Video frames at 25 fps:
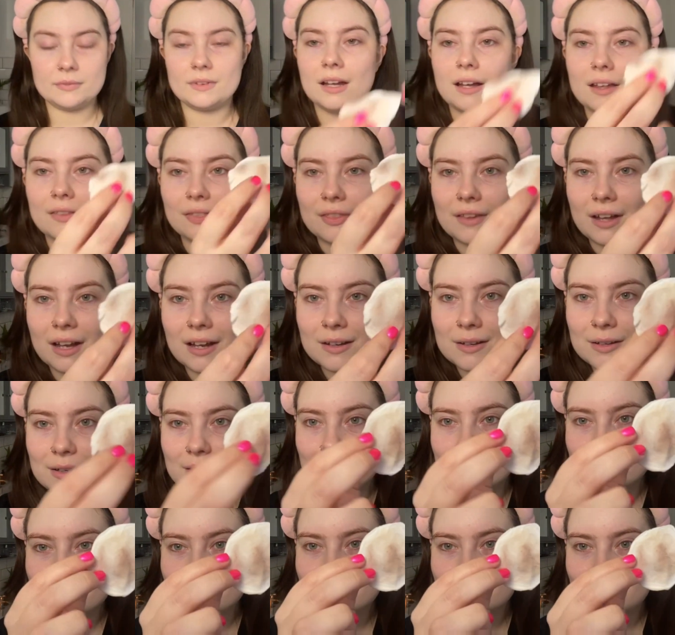And that
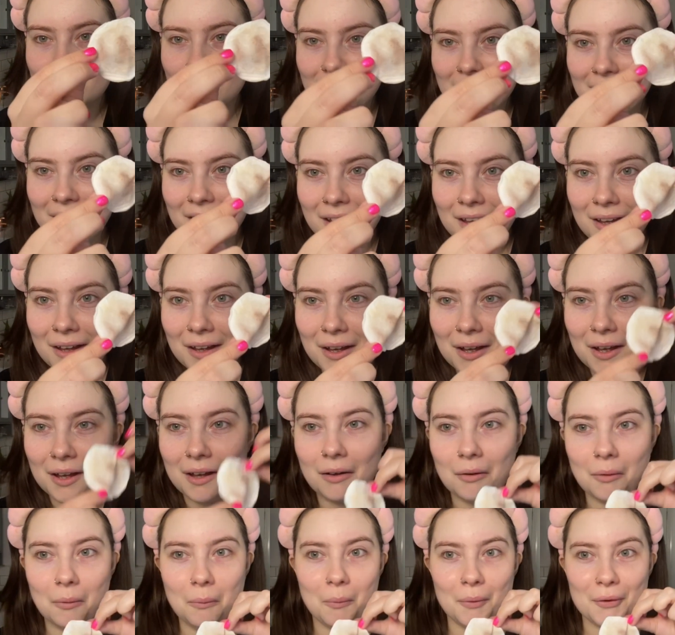is
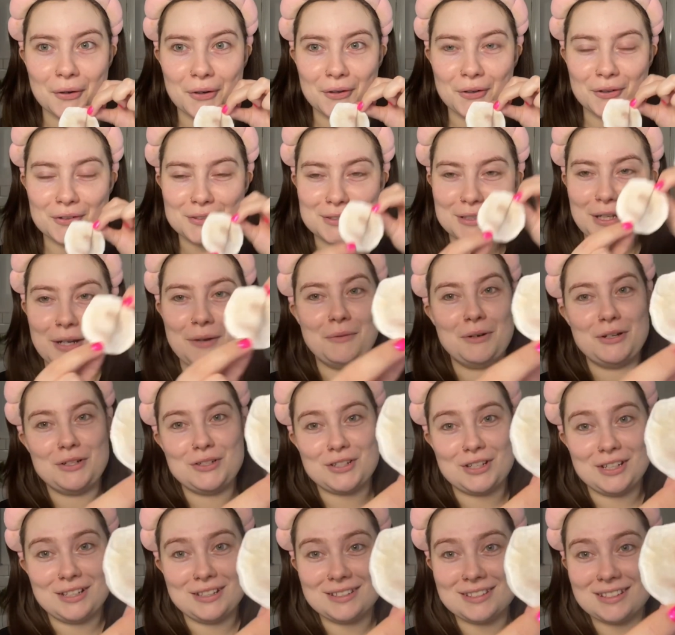what it looks like, which
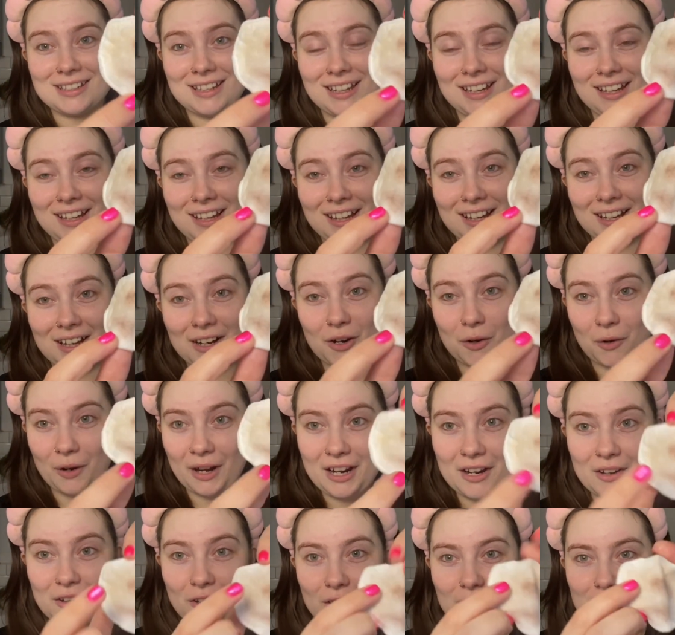is
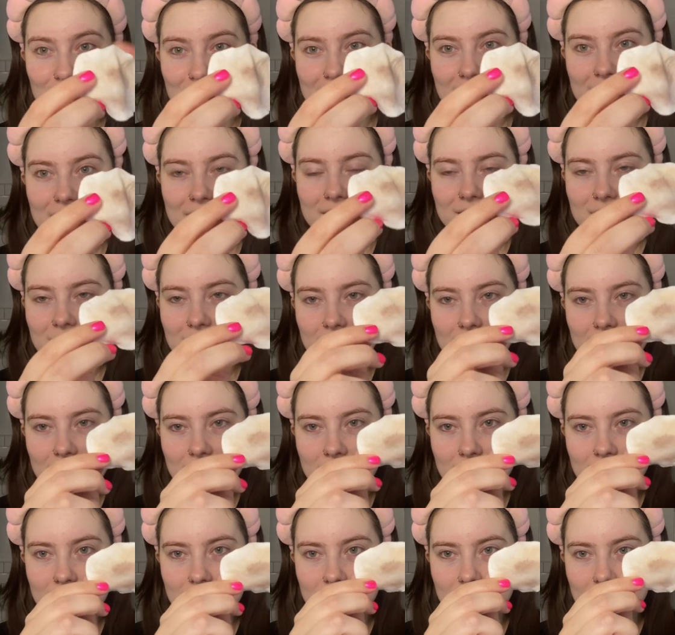quite a lot really, isn't it?
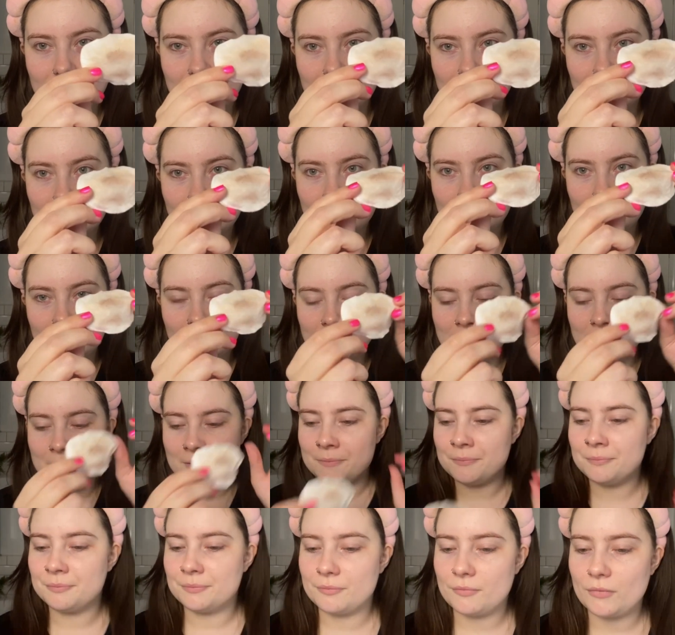
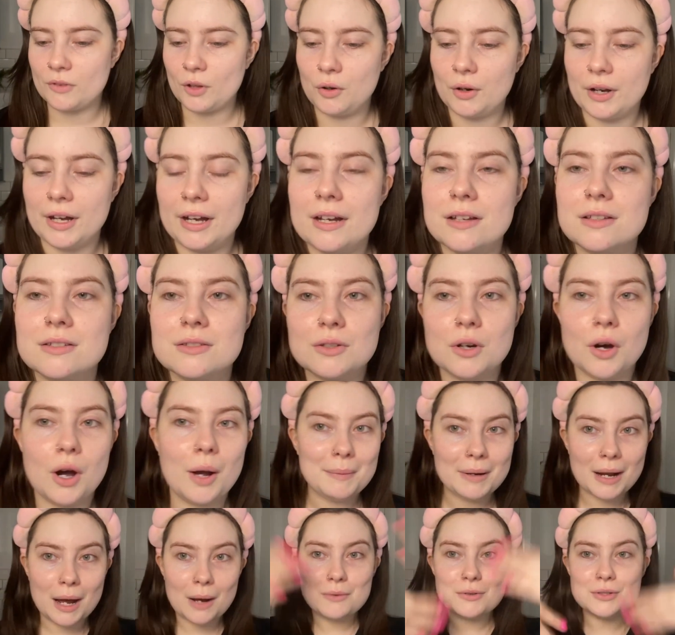Okay, so
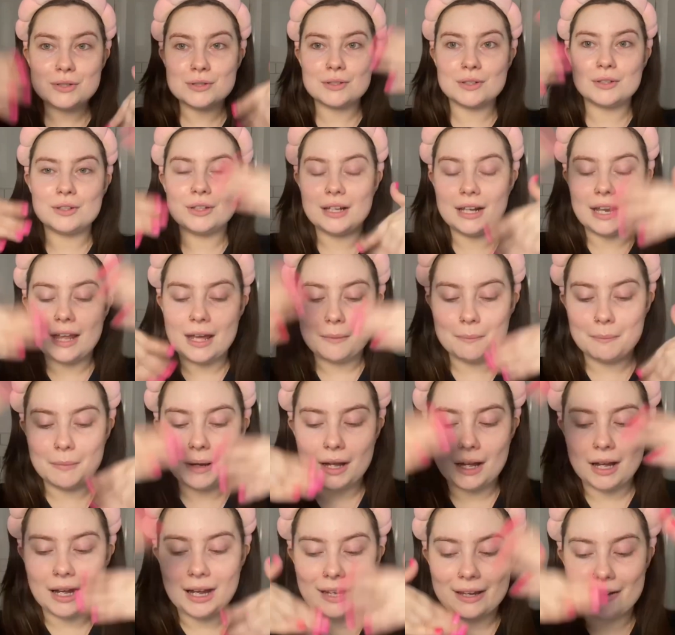I'm now just gonna let
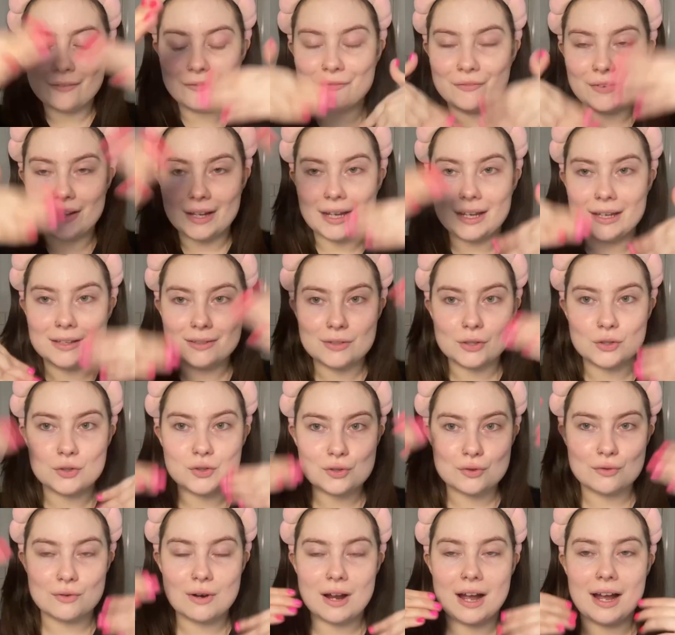my face
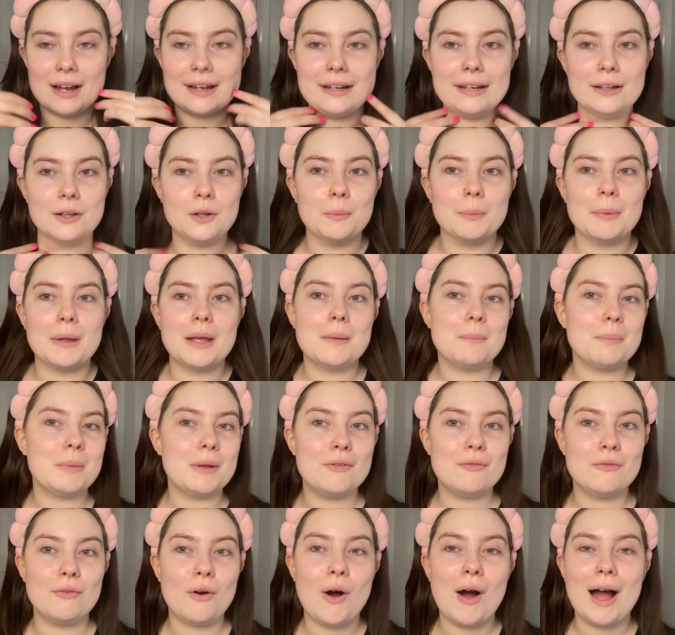dry a little bit
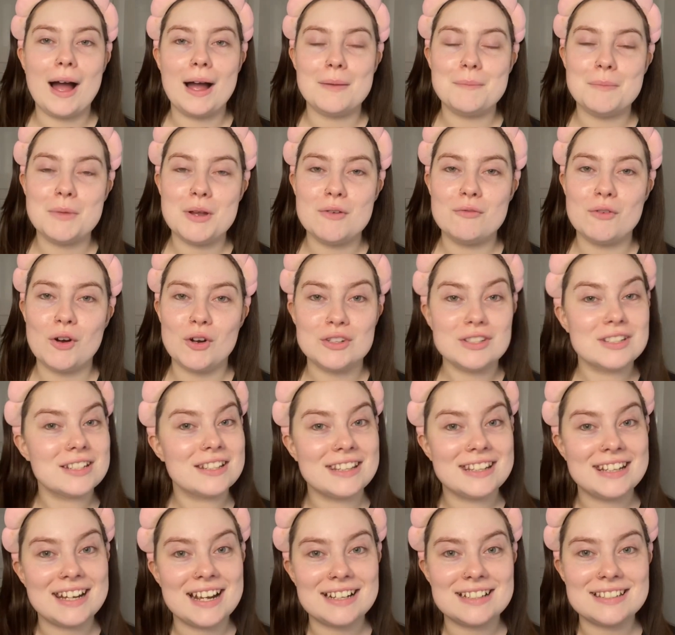before I move on to
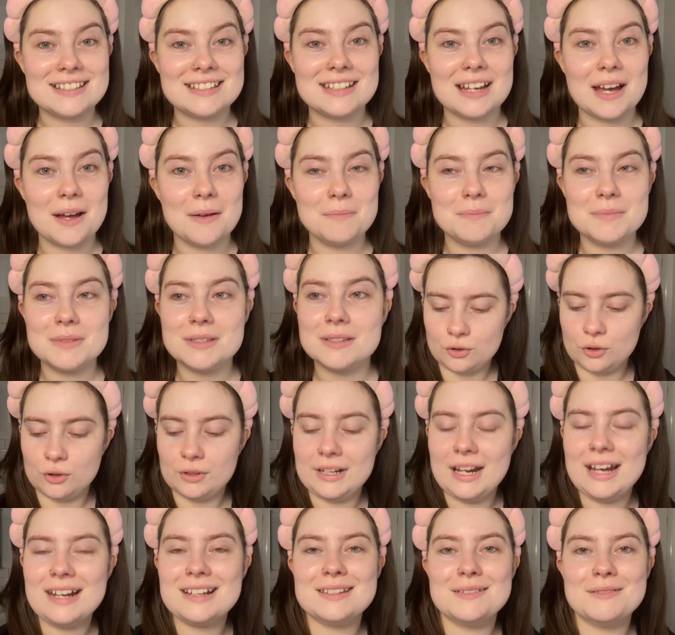the next step. So
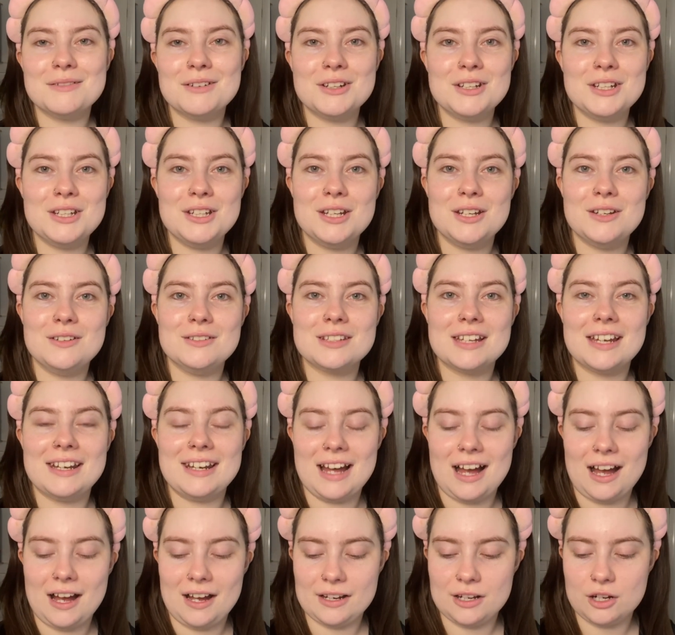next I'm gonna use an
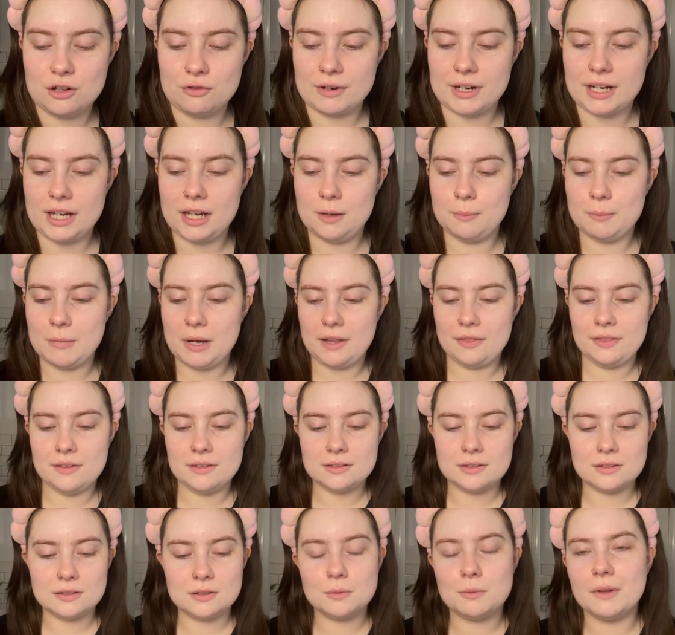eye cream, and
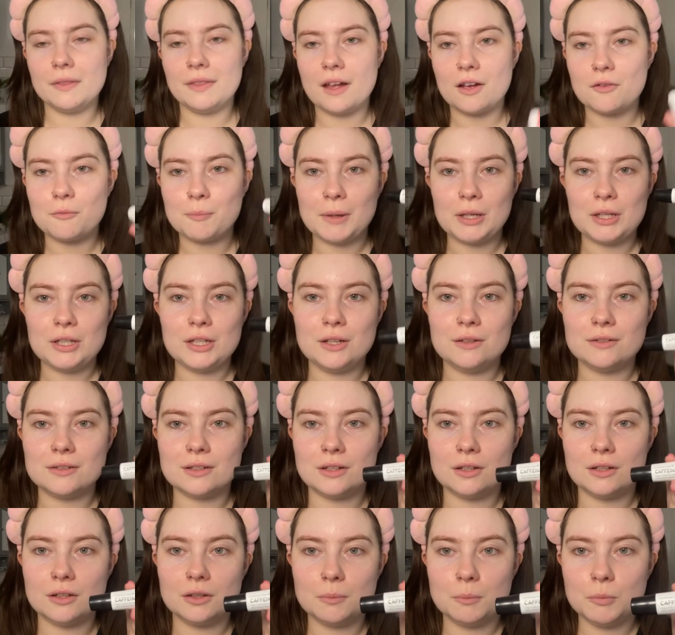this is the one that I've been
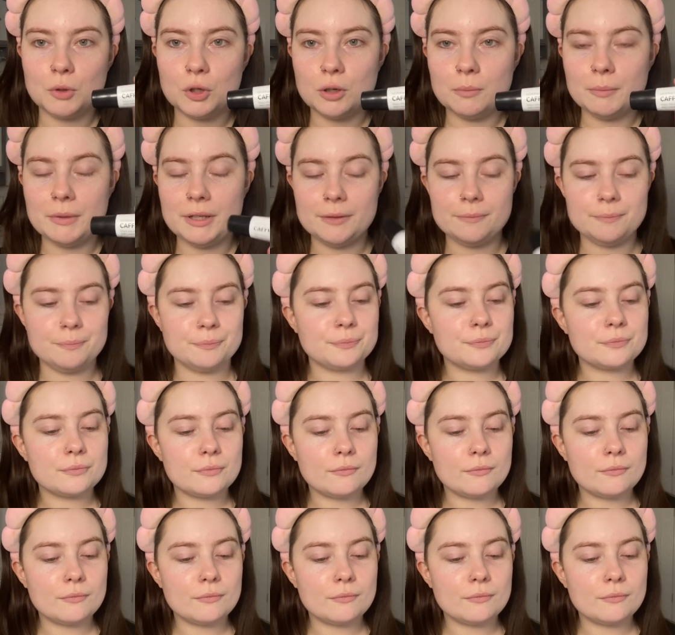using at the moment